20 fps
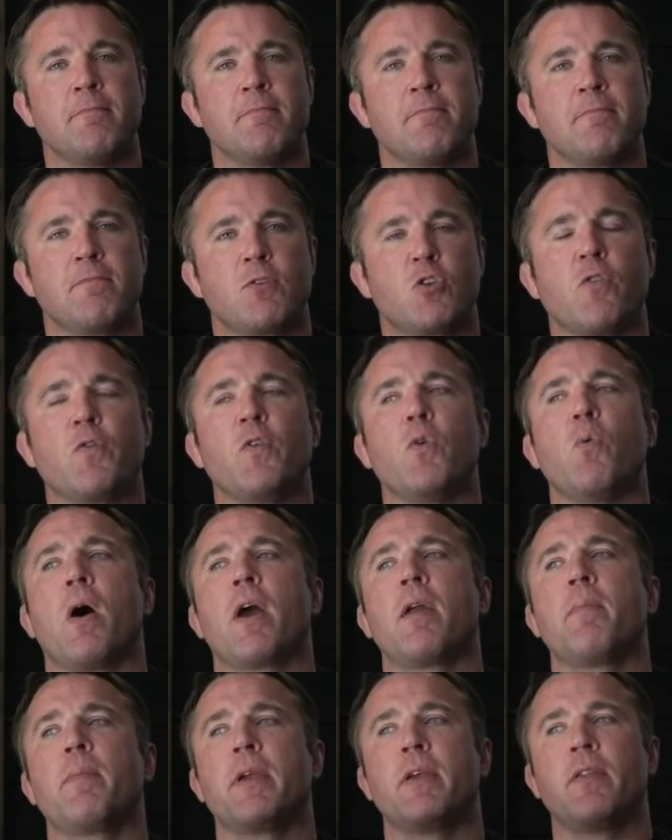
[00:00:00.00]
So if you
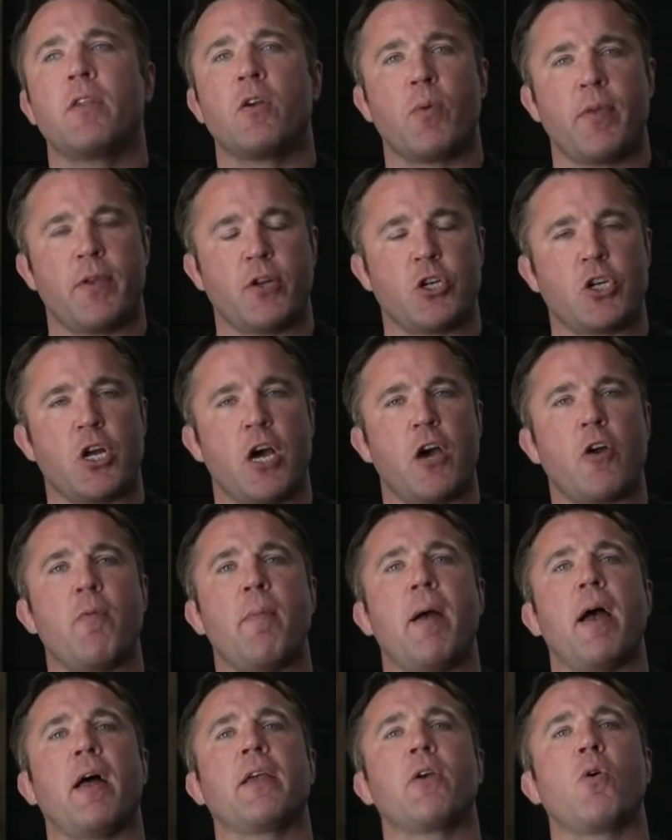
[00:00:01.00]
want to be in there with a Sean
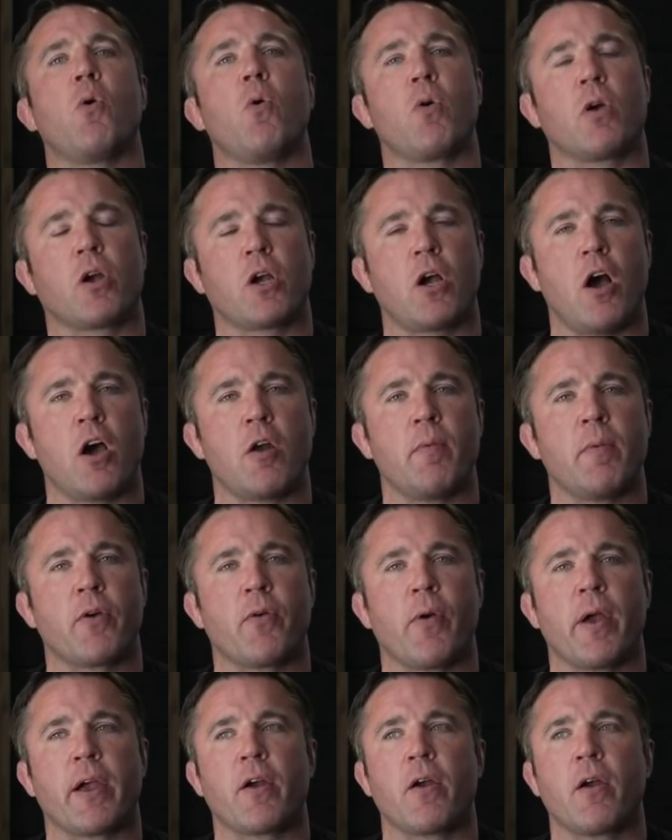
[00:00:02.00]
O'Malley or a Conor
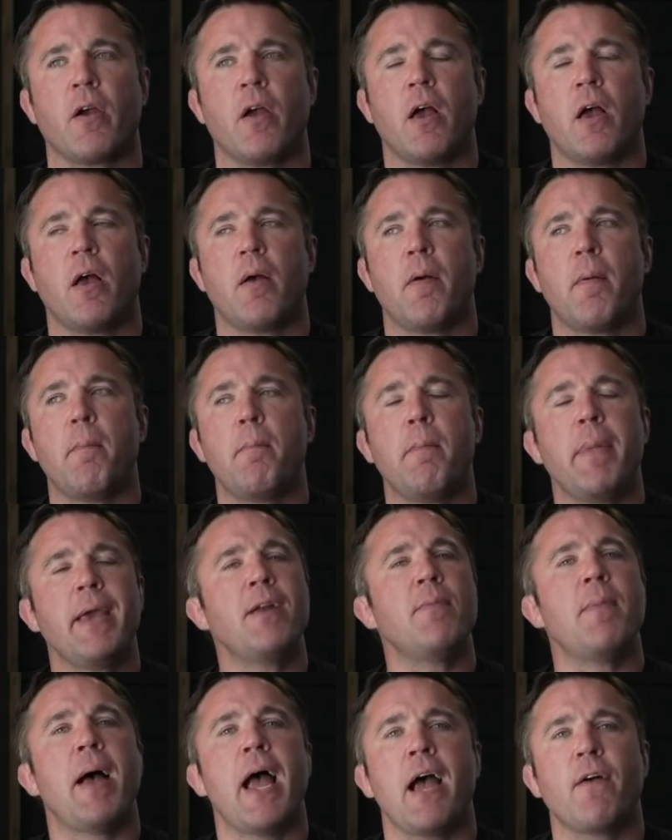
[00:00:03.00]
McGregor, meet
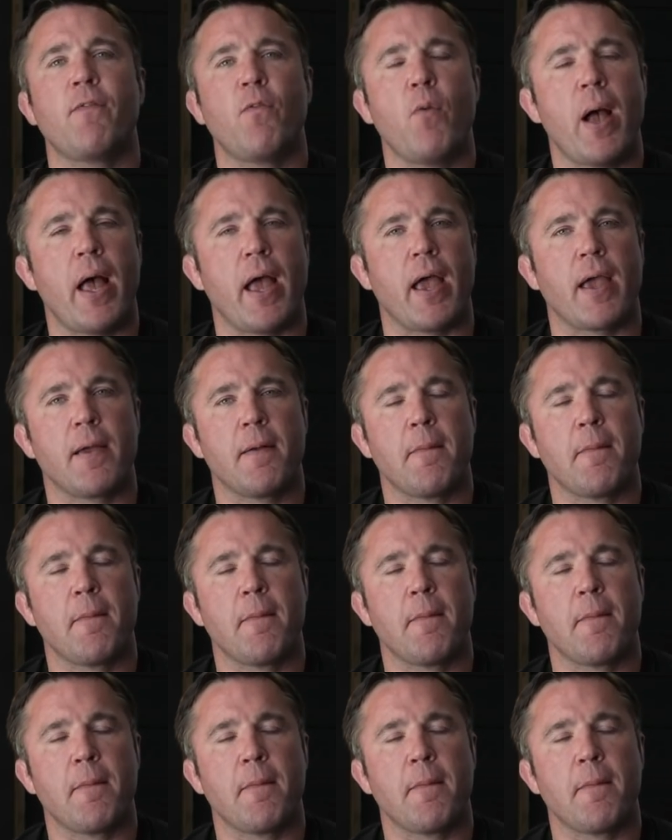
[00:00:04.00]
them halfway.